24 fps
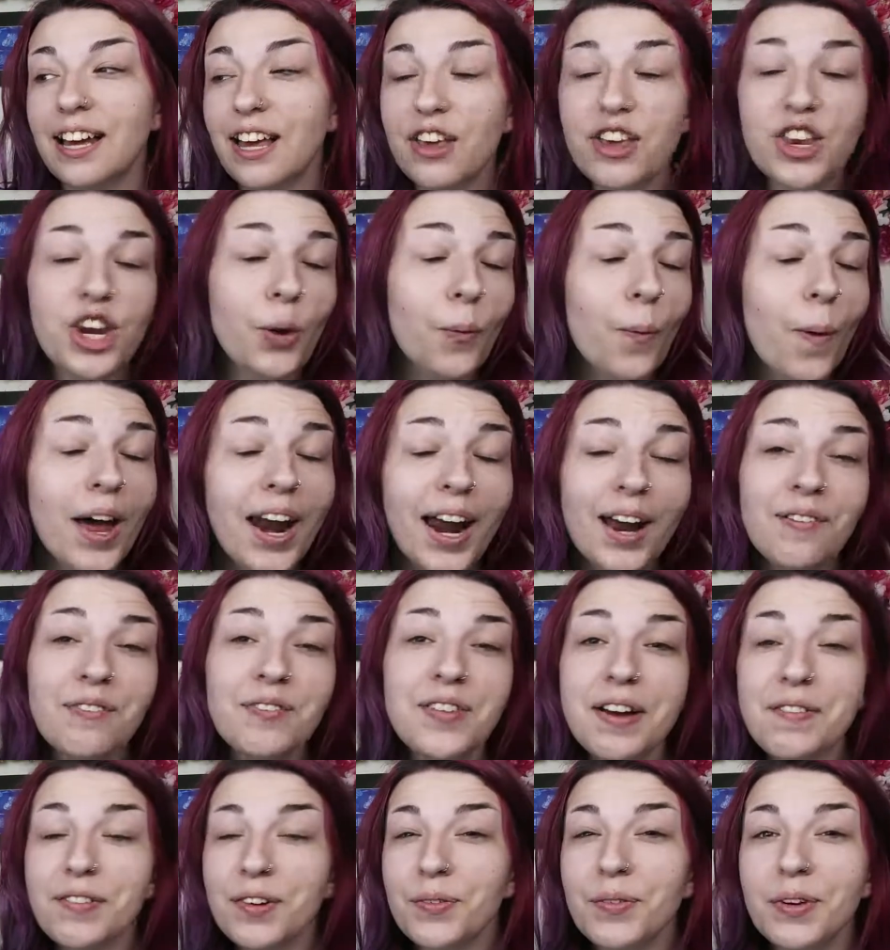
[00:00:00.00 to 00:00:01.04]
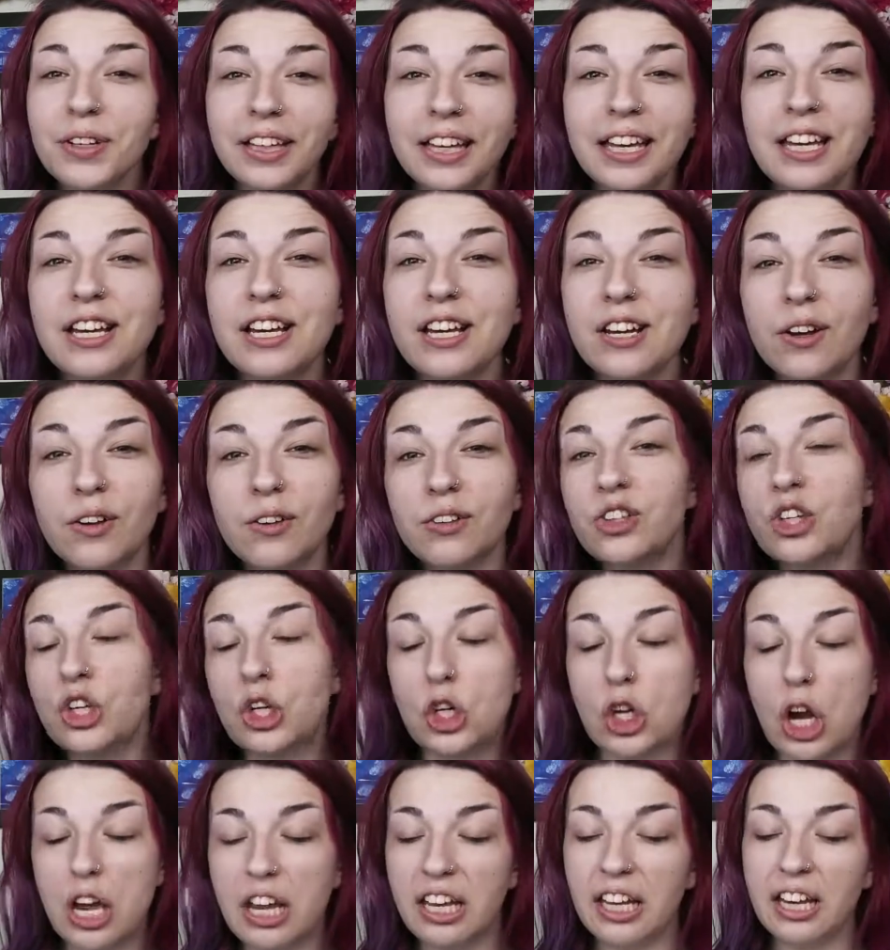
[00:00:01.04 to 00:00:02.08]
You know what? I've never really
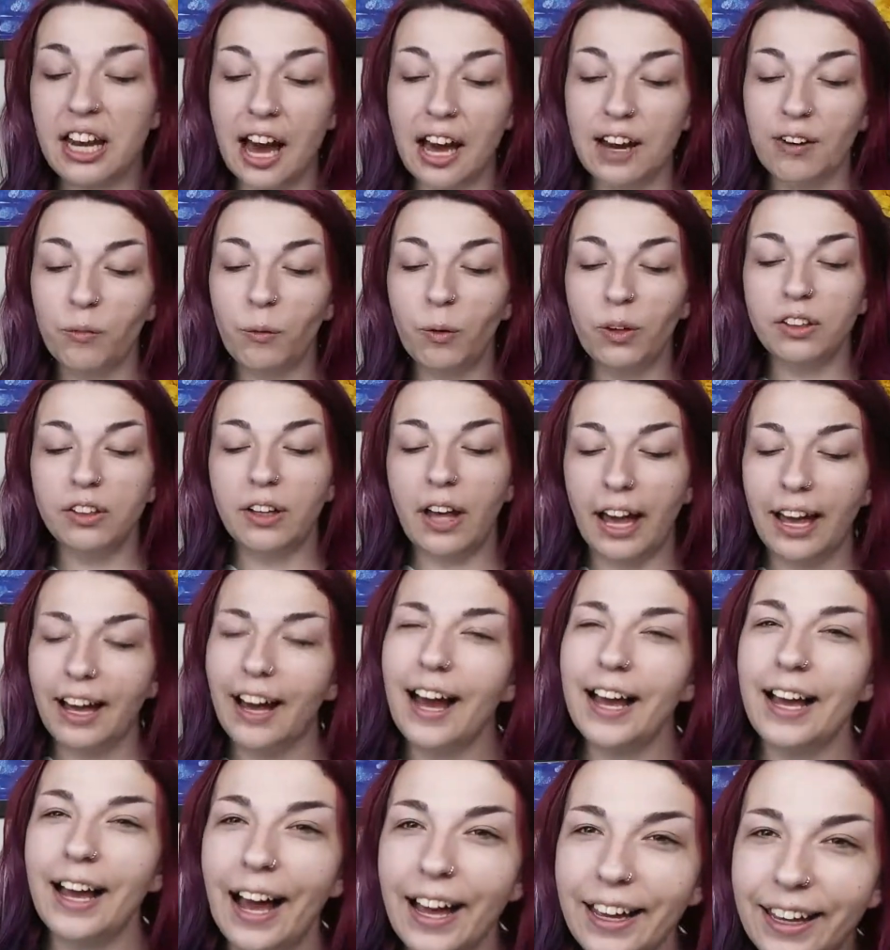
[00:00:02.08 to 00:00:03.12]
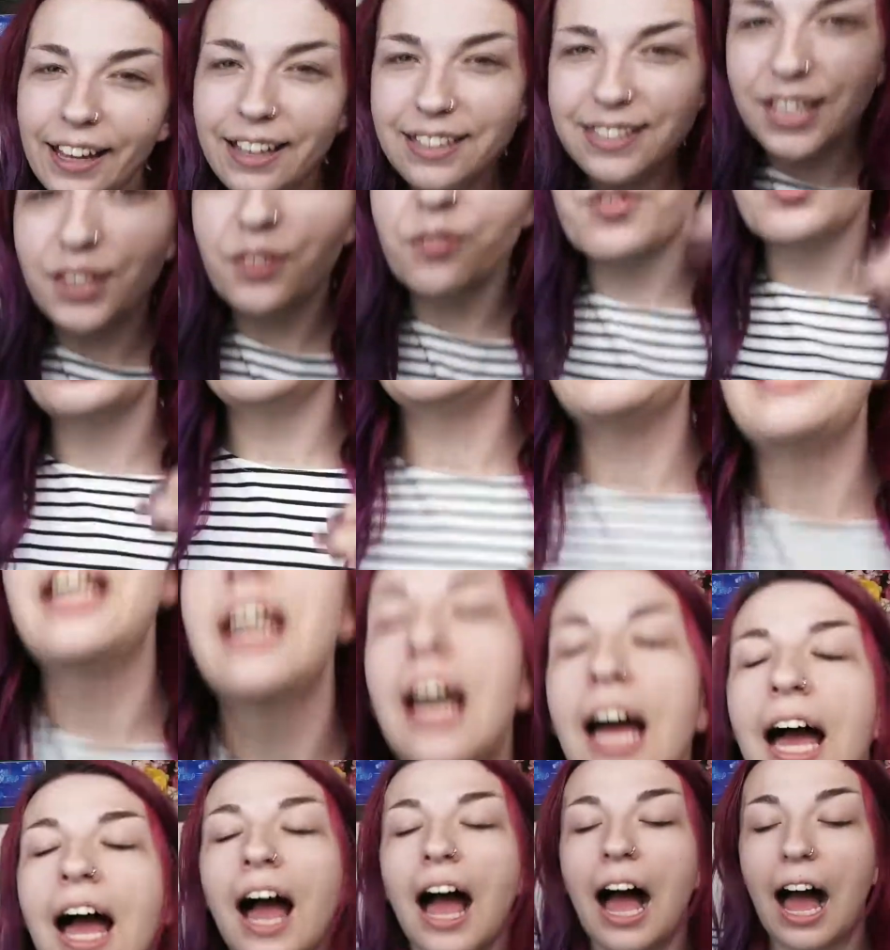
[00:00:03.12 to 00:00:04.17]
shaken out of, well, okay, I guess I've
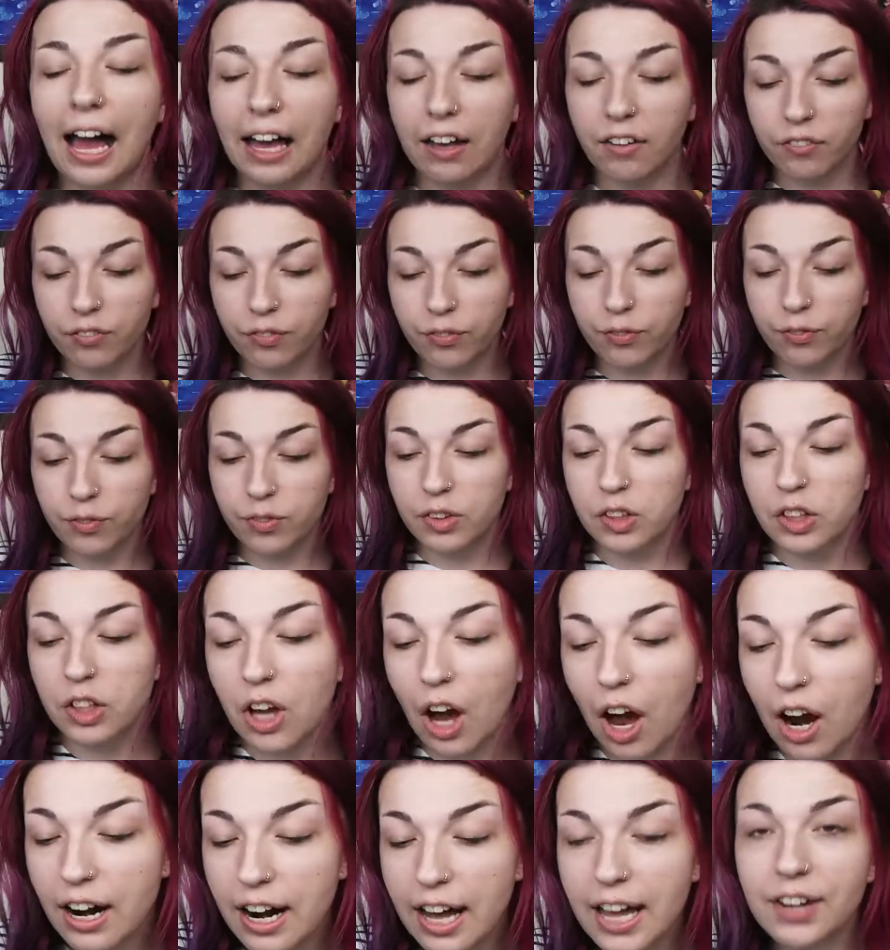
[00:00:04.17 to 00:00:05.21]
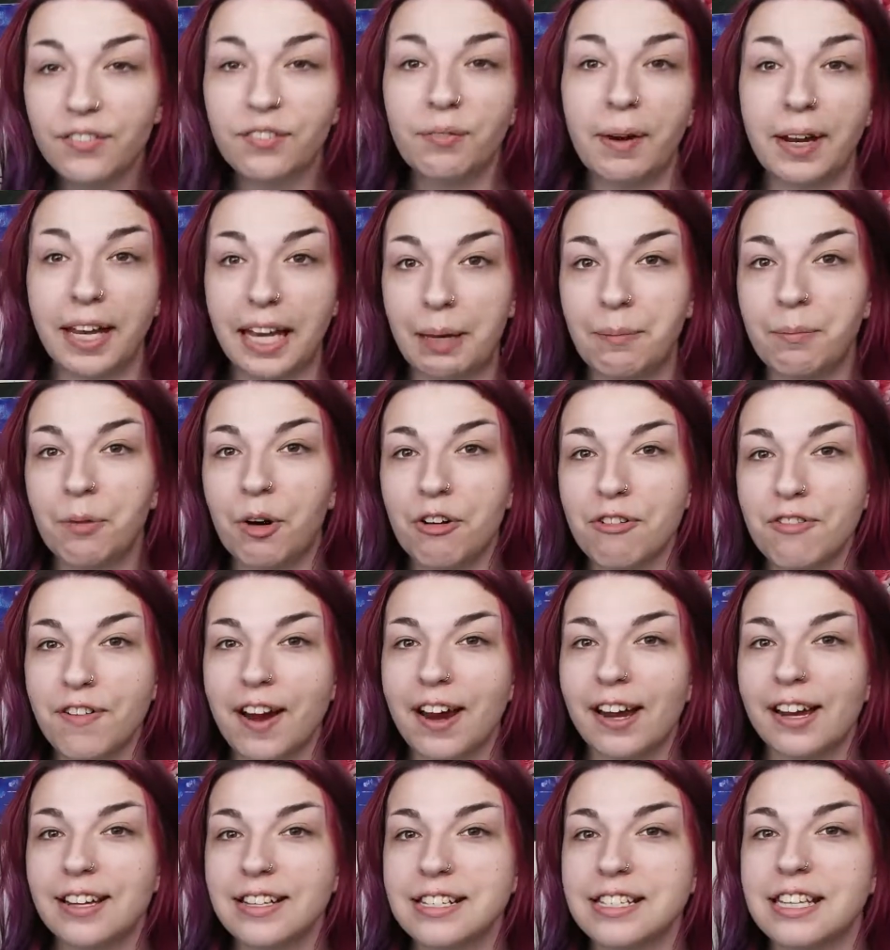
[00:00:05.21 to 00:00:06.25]
gone out of my emo
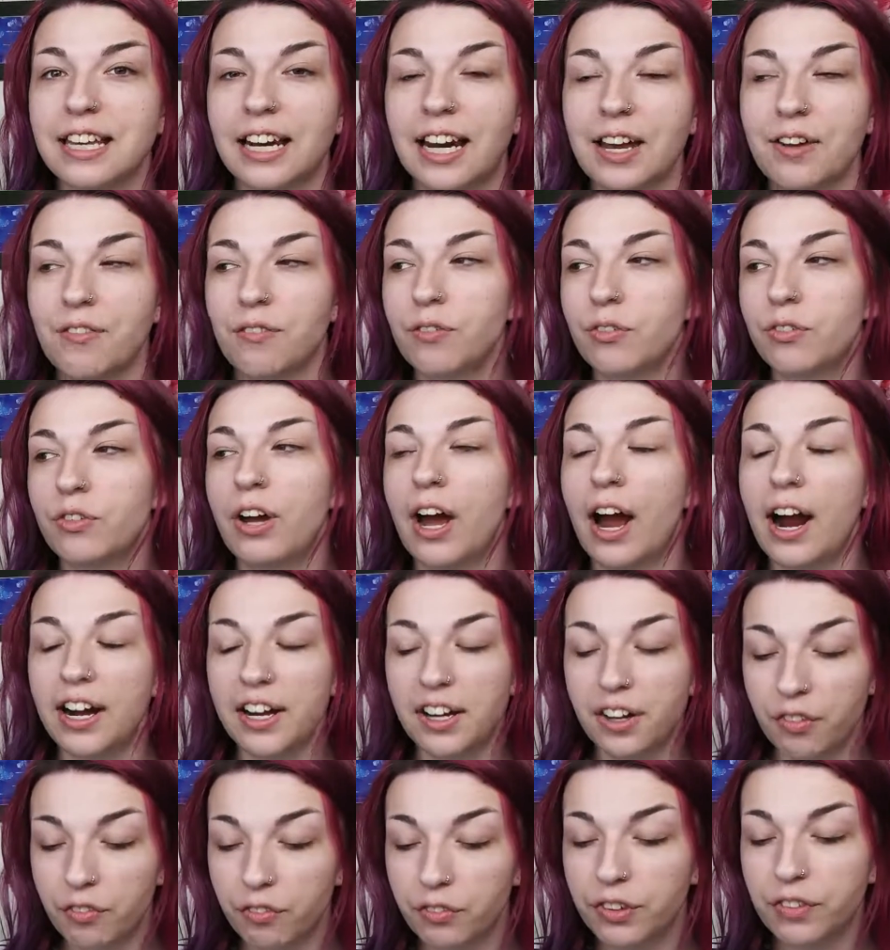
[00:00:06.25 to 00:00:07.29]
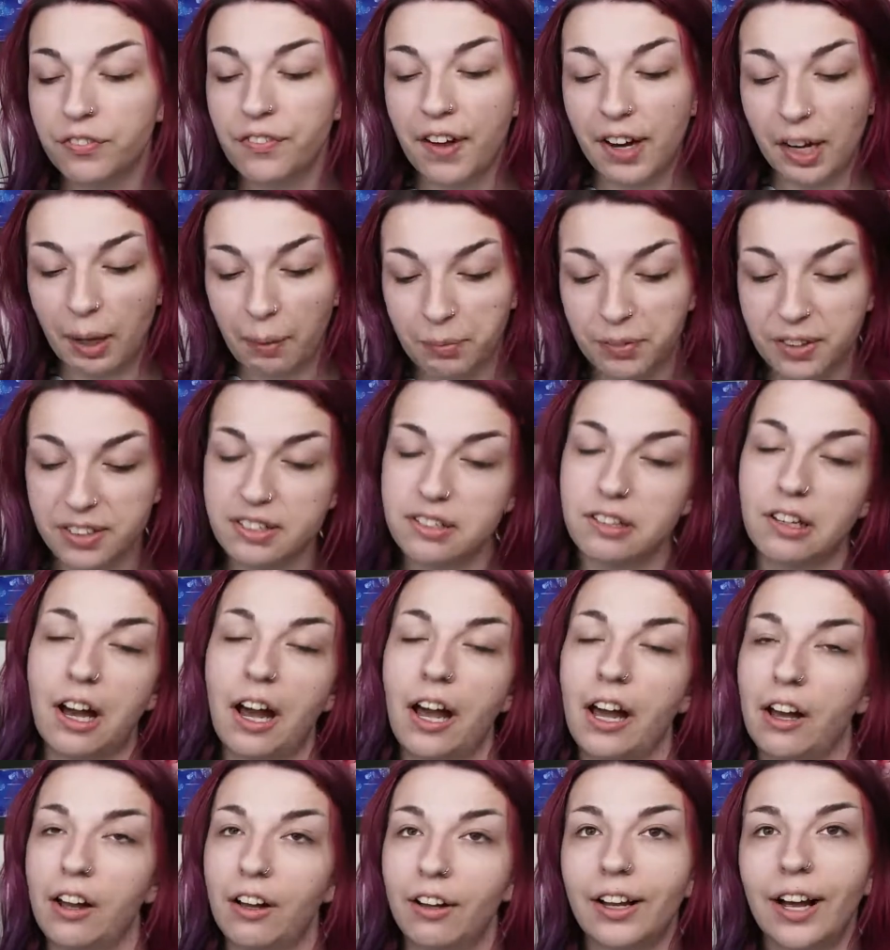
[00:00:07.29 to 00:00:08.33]
phase and I've kind of developed a
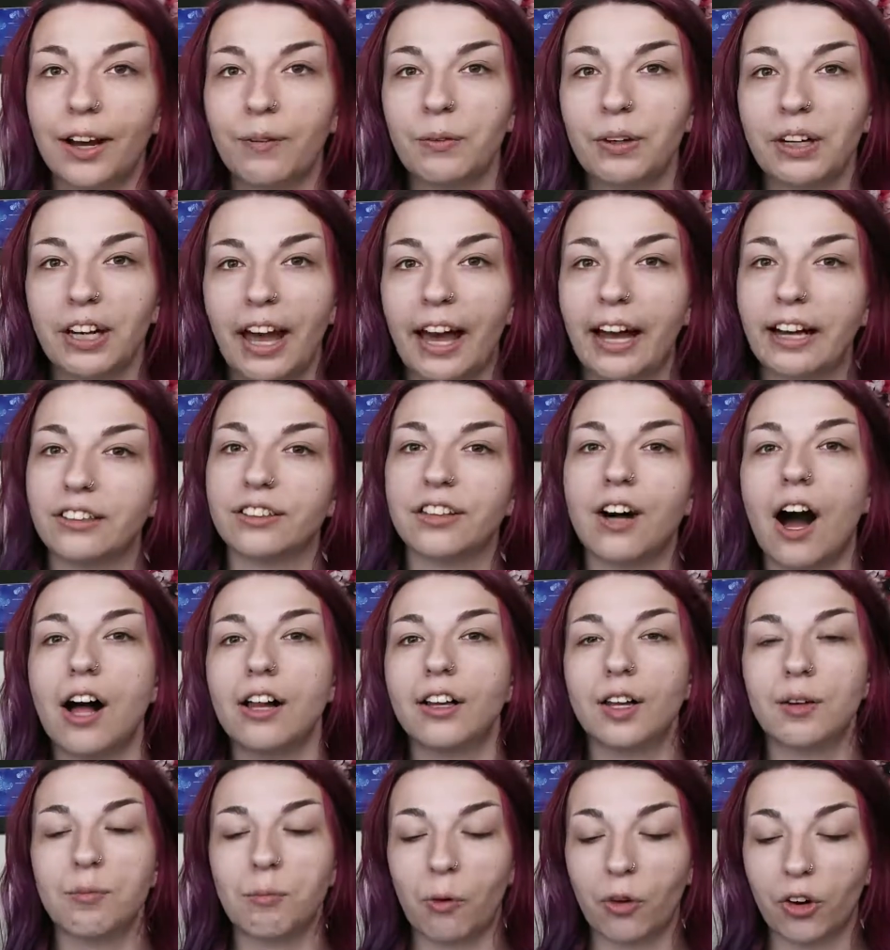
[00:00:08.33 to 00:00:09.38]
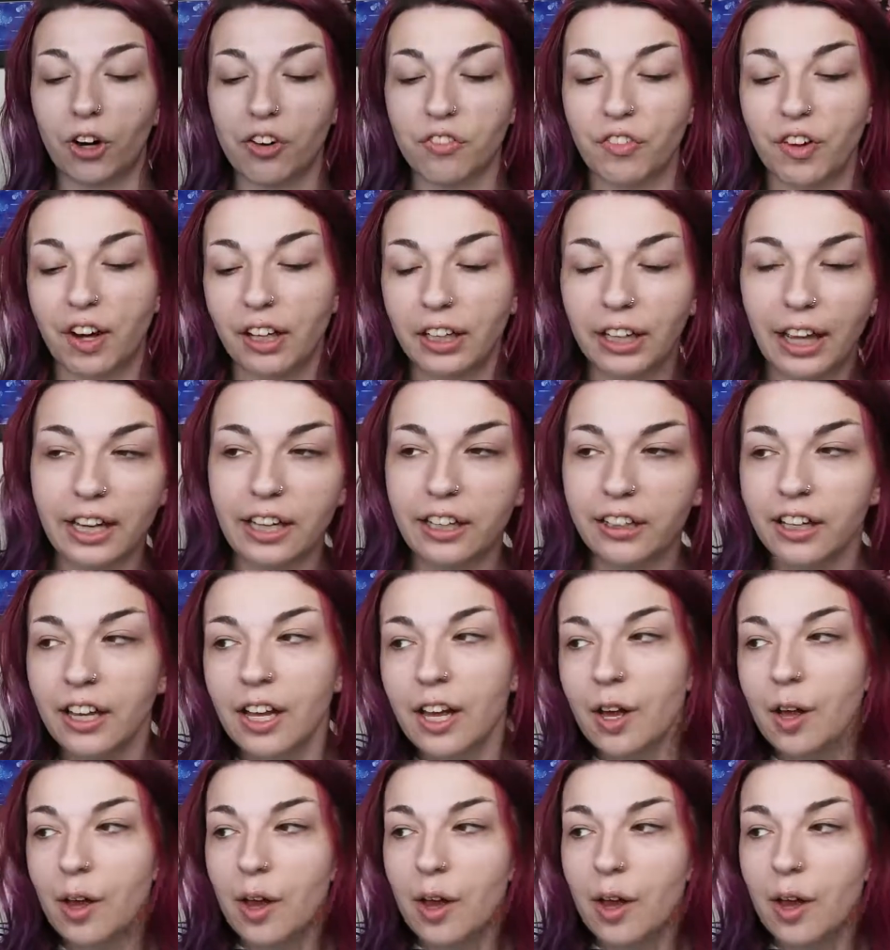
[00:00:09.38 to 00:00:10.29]
style. I would like to call it more of a like